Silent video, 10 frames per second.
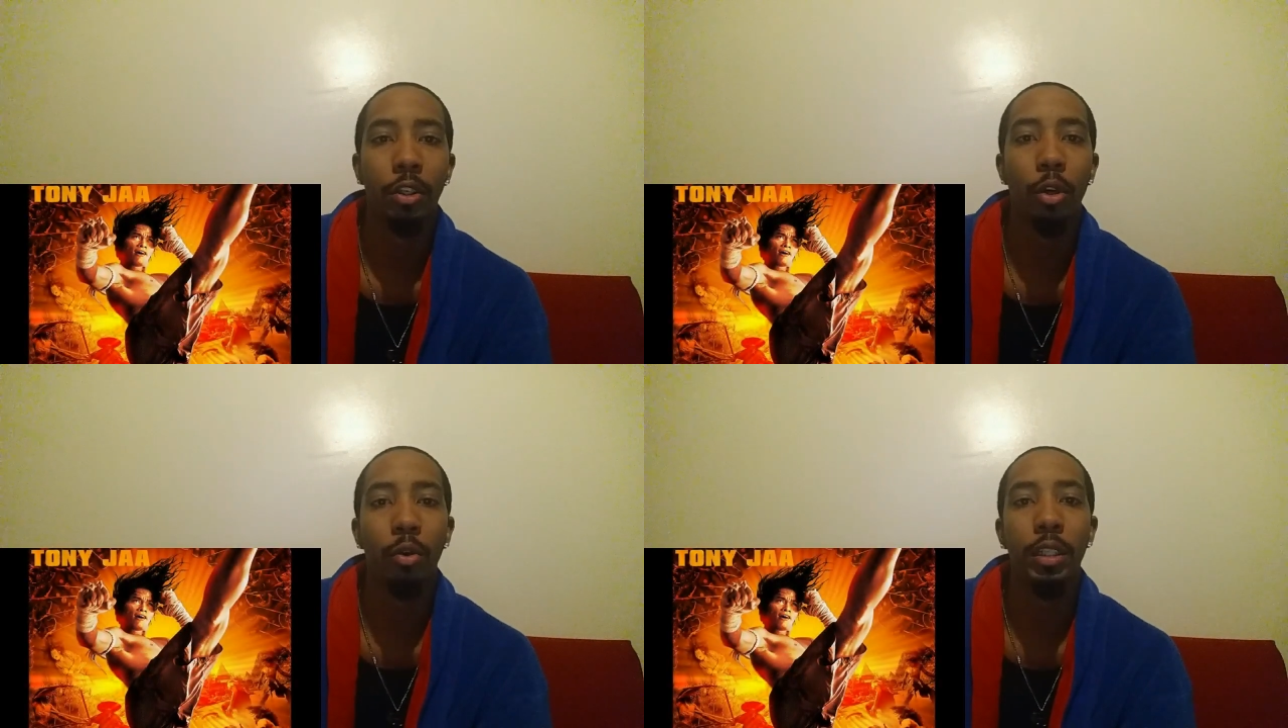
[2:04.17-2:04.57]

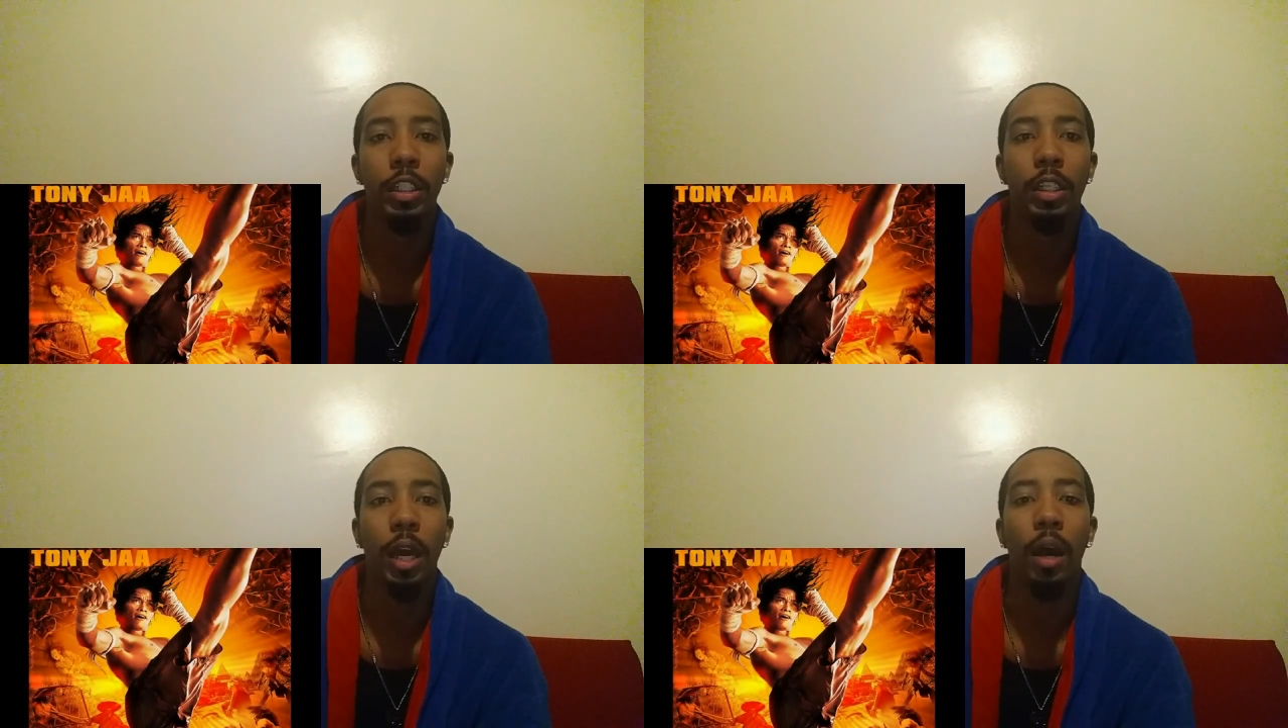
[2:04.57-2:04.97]
Tony
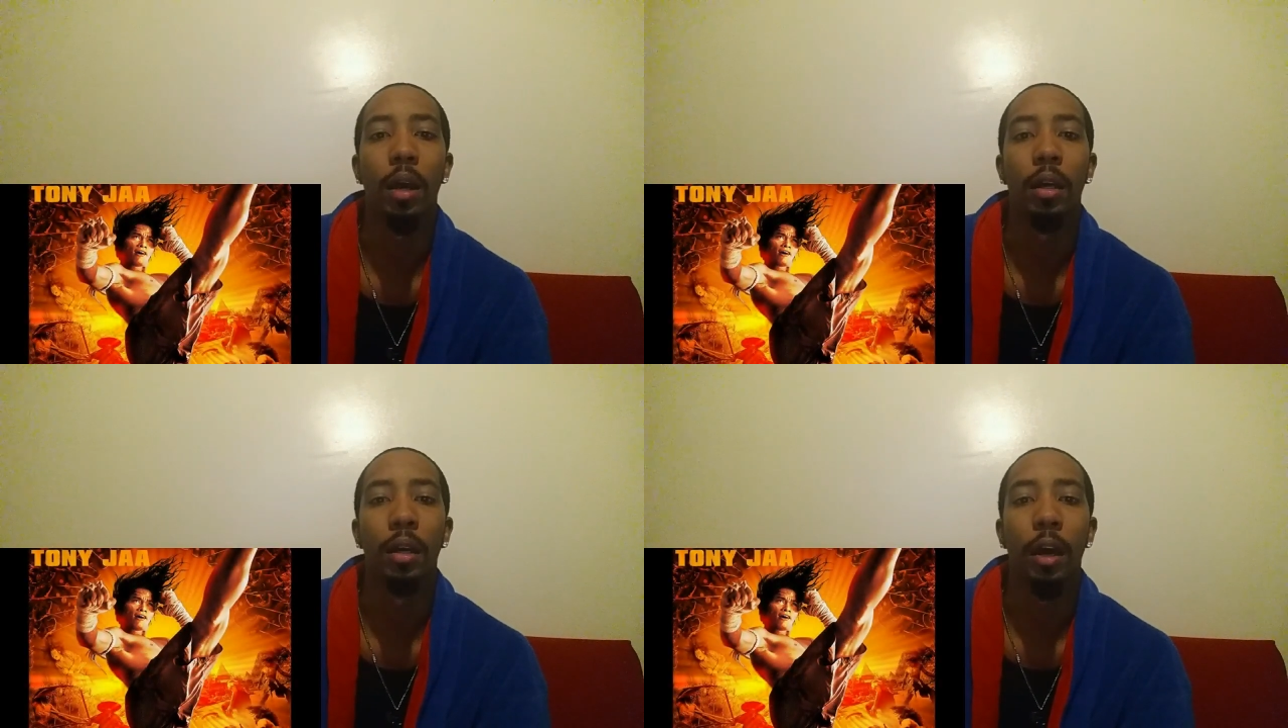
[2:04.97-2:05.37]

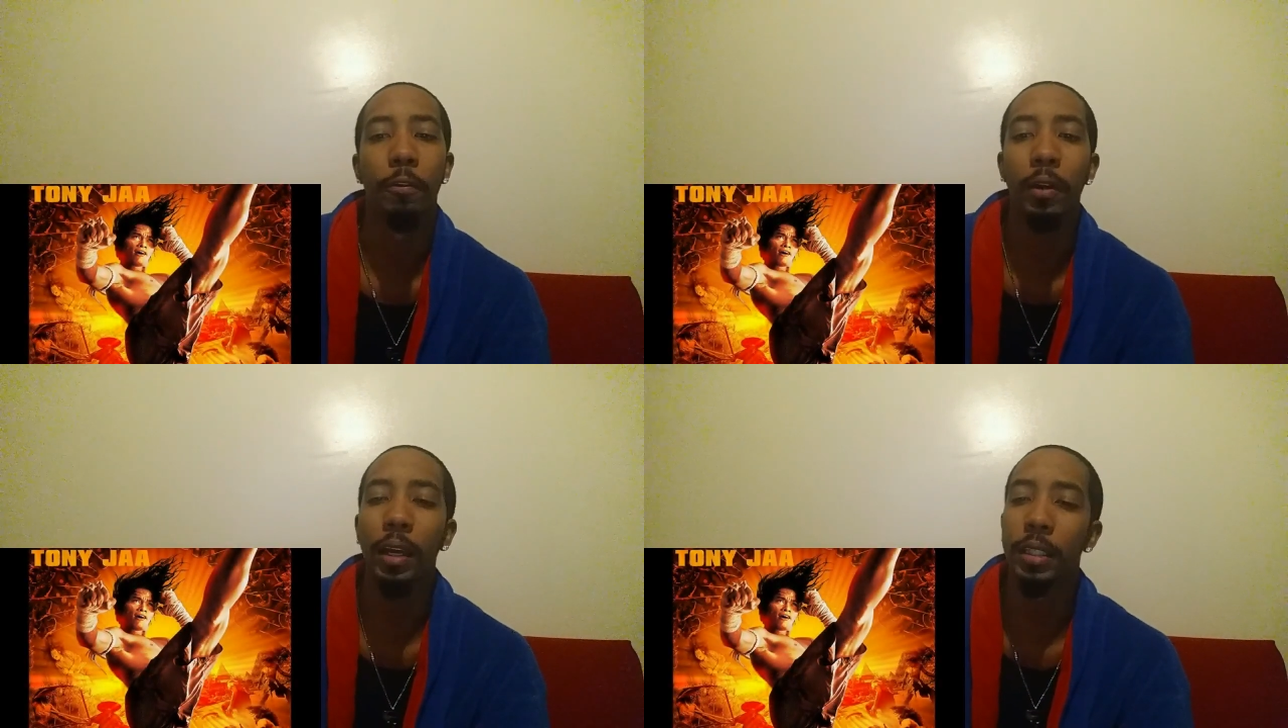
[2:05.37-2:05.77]
Jaa. I
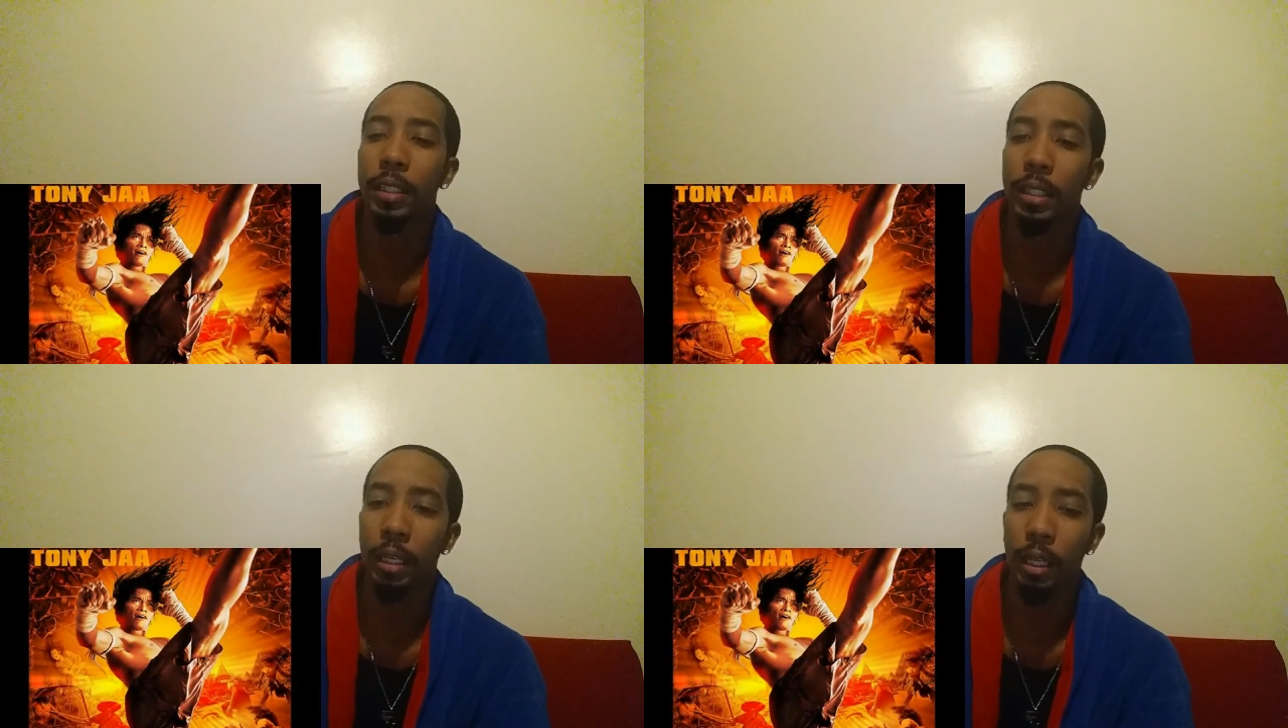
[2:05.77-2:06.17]
feel like I've
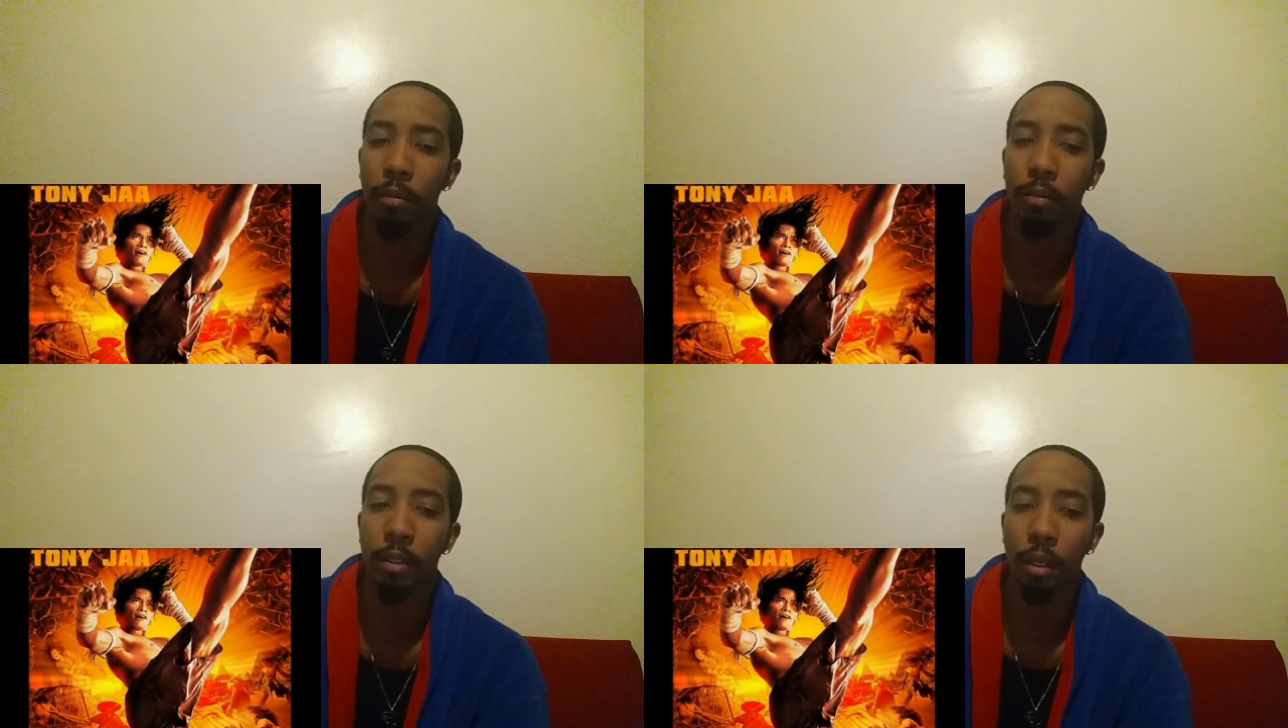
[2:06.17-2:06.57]
seen
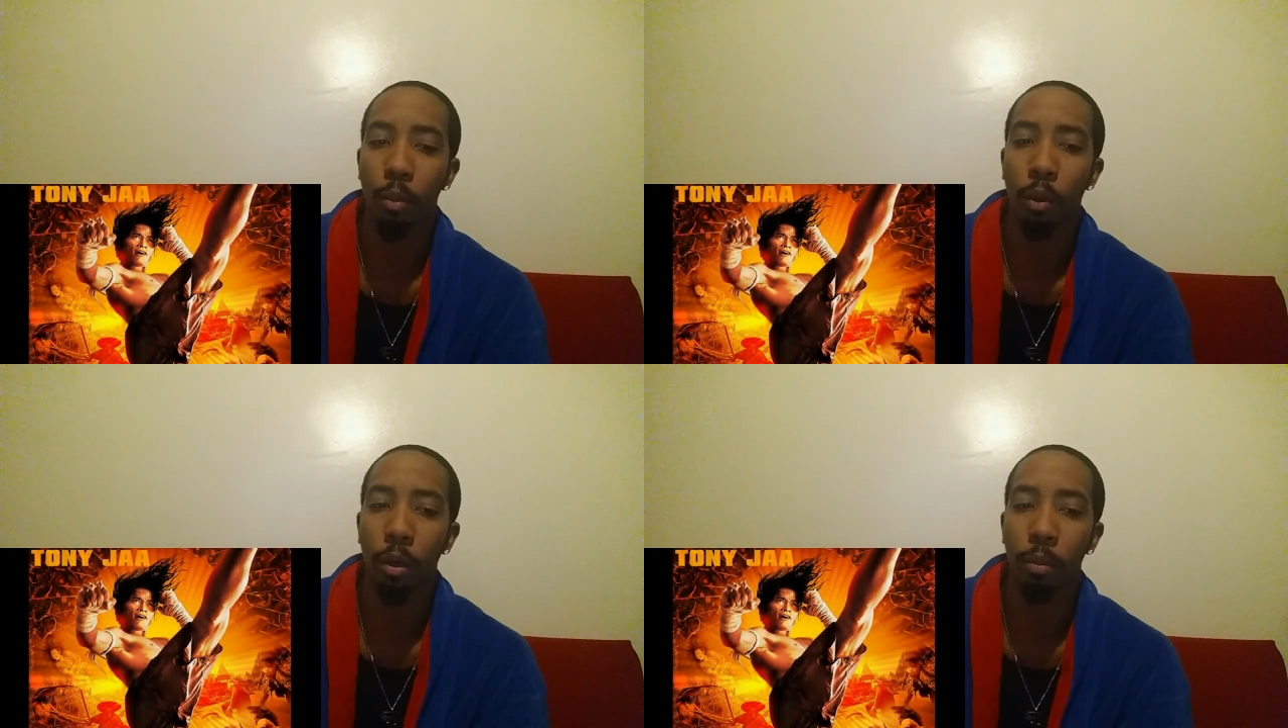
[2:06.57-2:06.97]
him somewhere